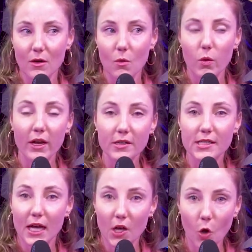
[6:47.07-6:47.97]
Where is
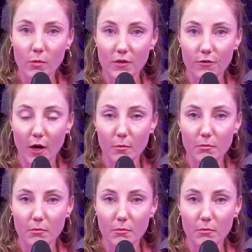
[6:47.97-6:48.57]
that coming from?